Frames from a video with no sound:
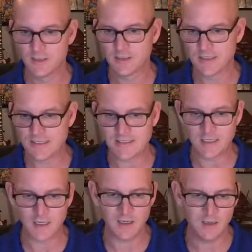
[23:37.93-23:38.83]

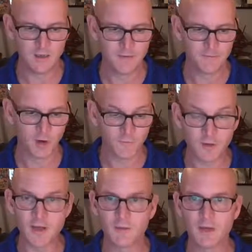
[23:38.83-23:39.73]
CZ.
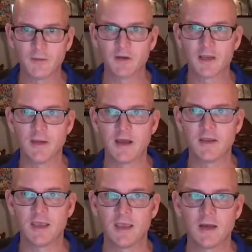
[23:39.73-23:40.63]
Hopefully he'll be able to come out
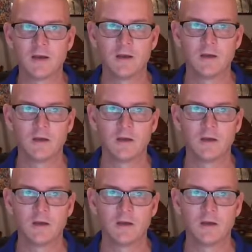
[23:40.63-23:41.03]
again.